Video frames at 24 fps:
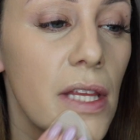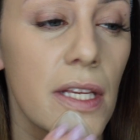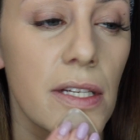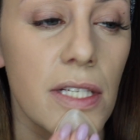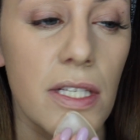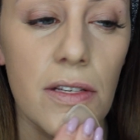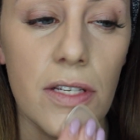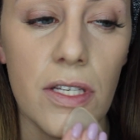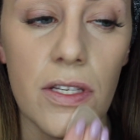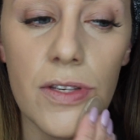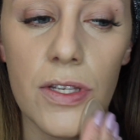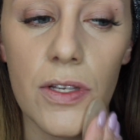This
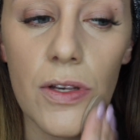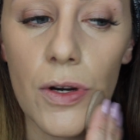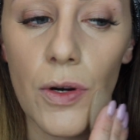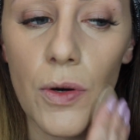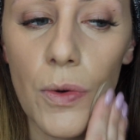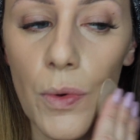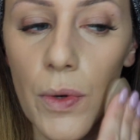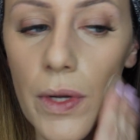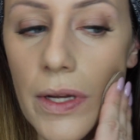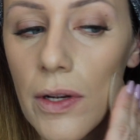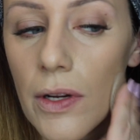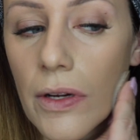is so
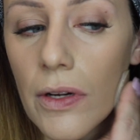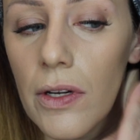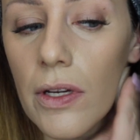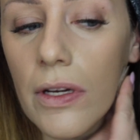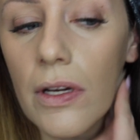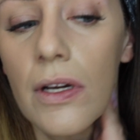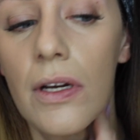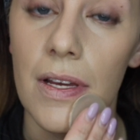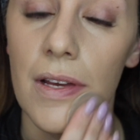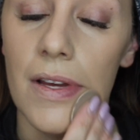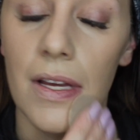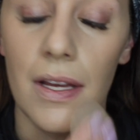weird.
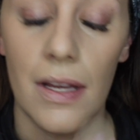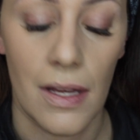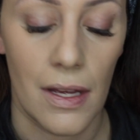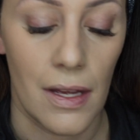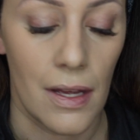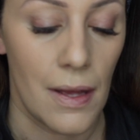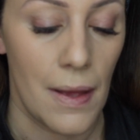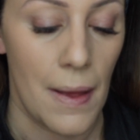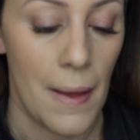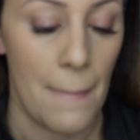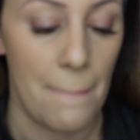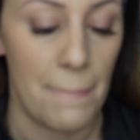
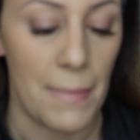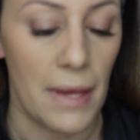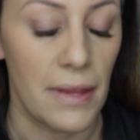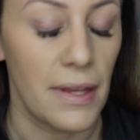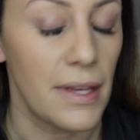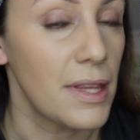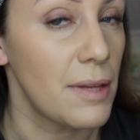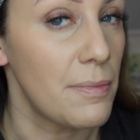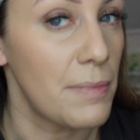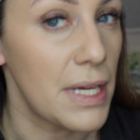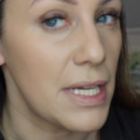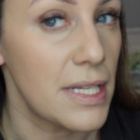I
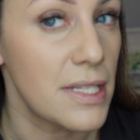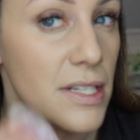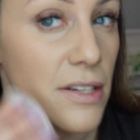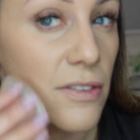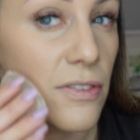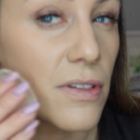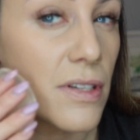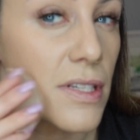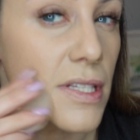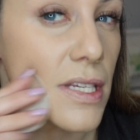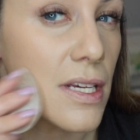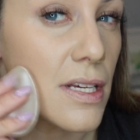think the main
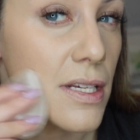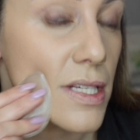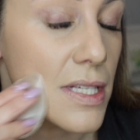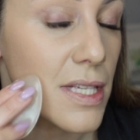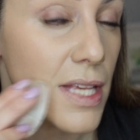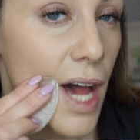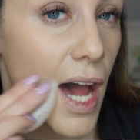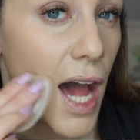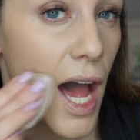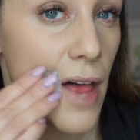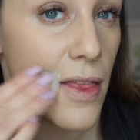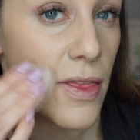difference is
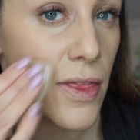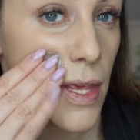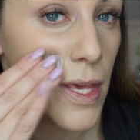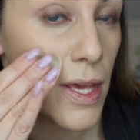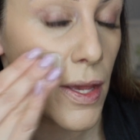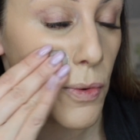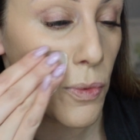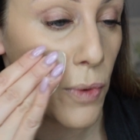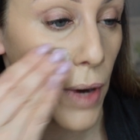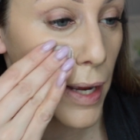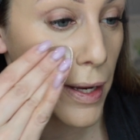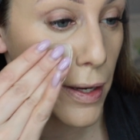that
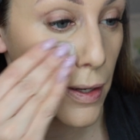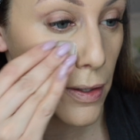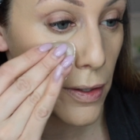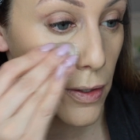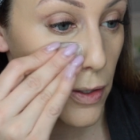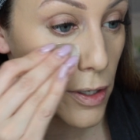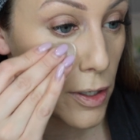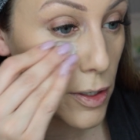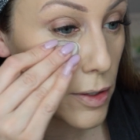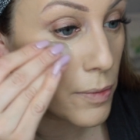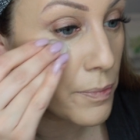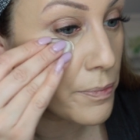the
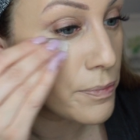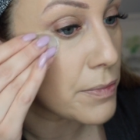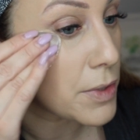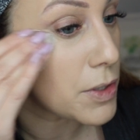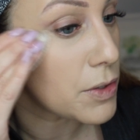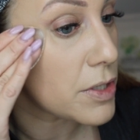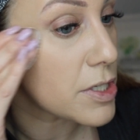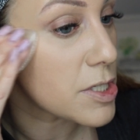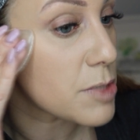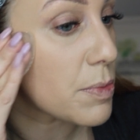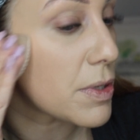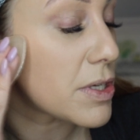regular
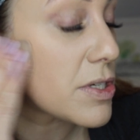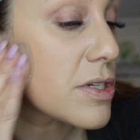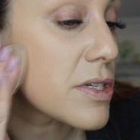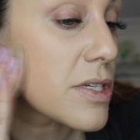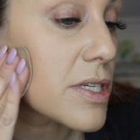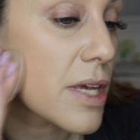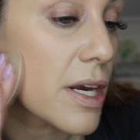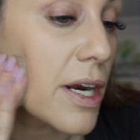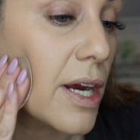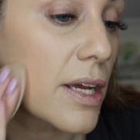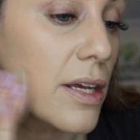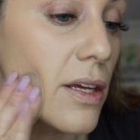beauty sponges
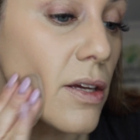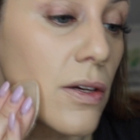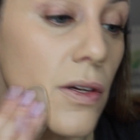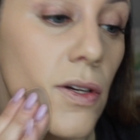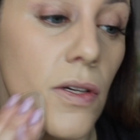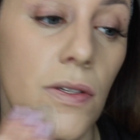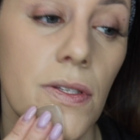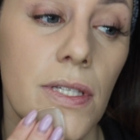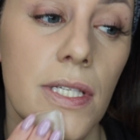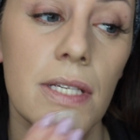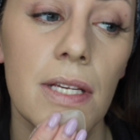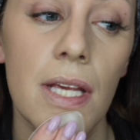that I
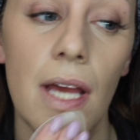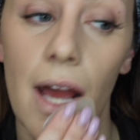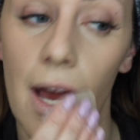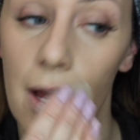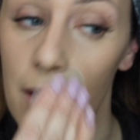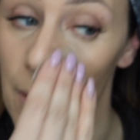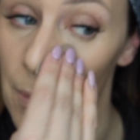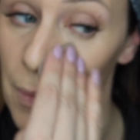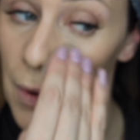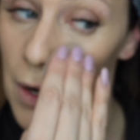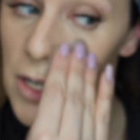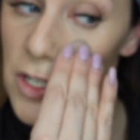use
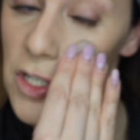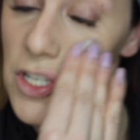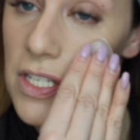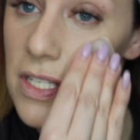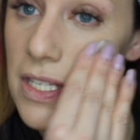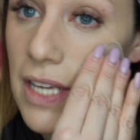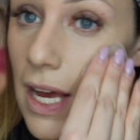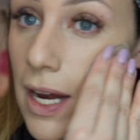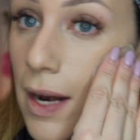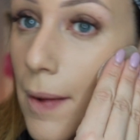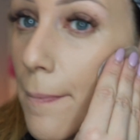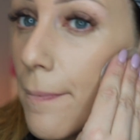and the brushes
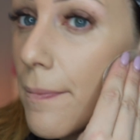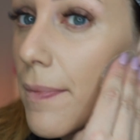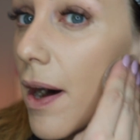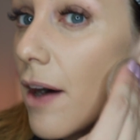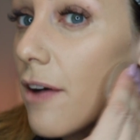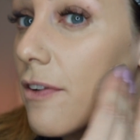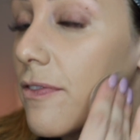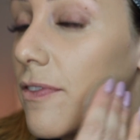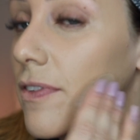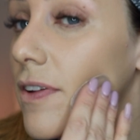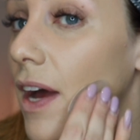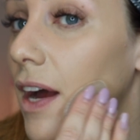kind of
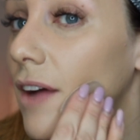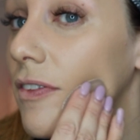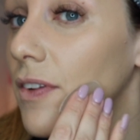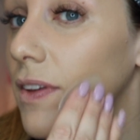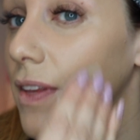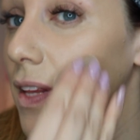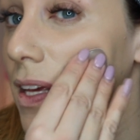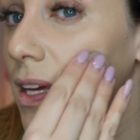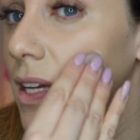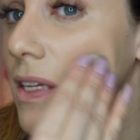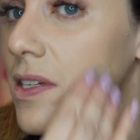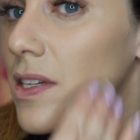buff
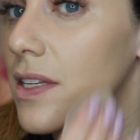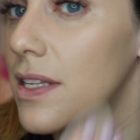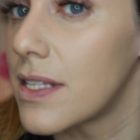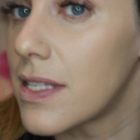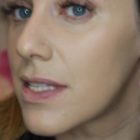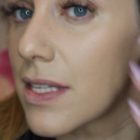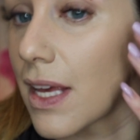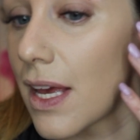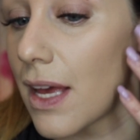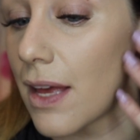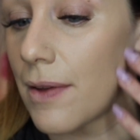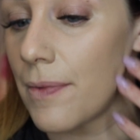everything into the
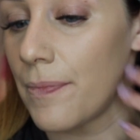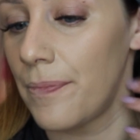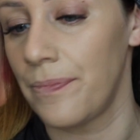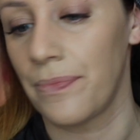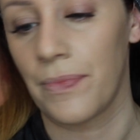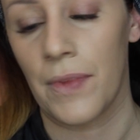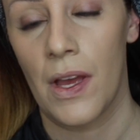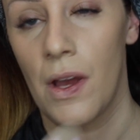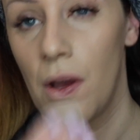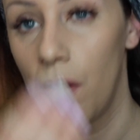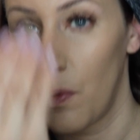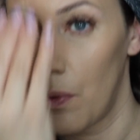
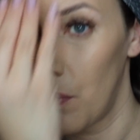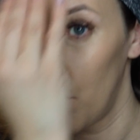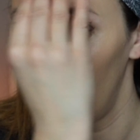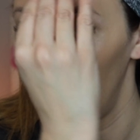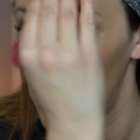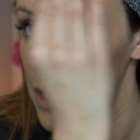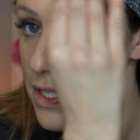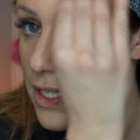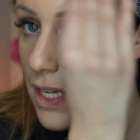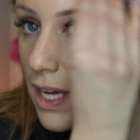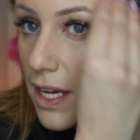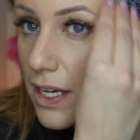skin, where
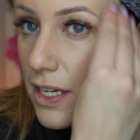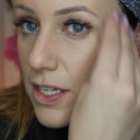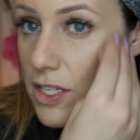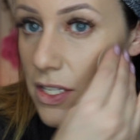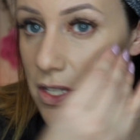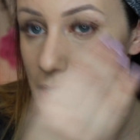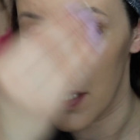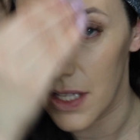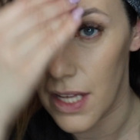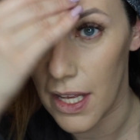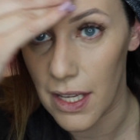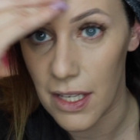this kind of
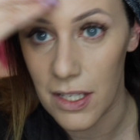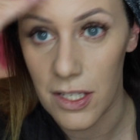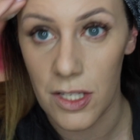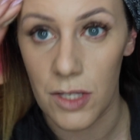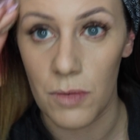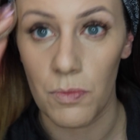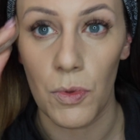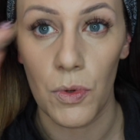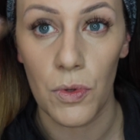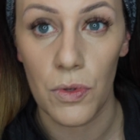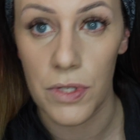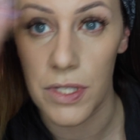just like
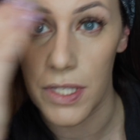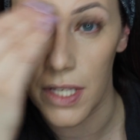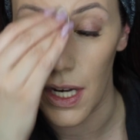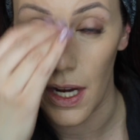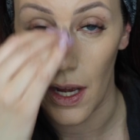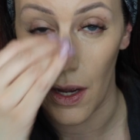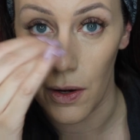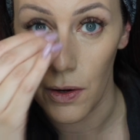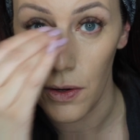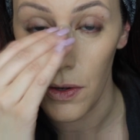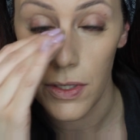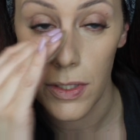smooths it
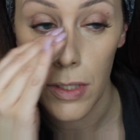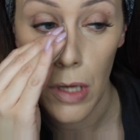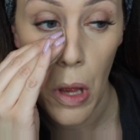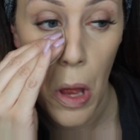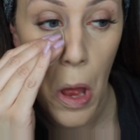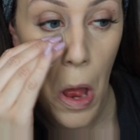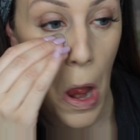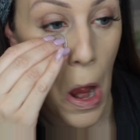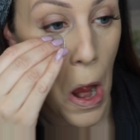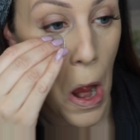out.